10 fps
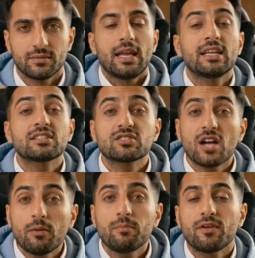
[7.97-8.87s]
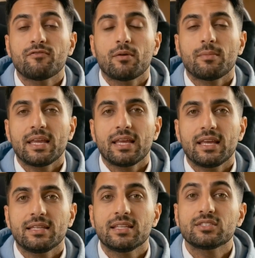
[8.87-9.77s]
It has stopped me from making
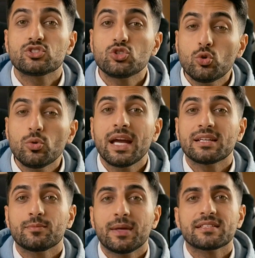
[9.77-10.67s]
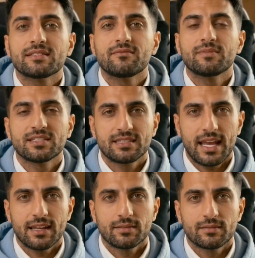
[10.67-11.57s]
at least 2 expensive
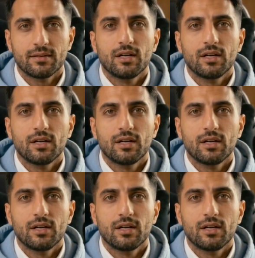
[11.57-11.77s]
mistakes.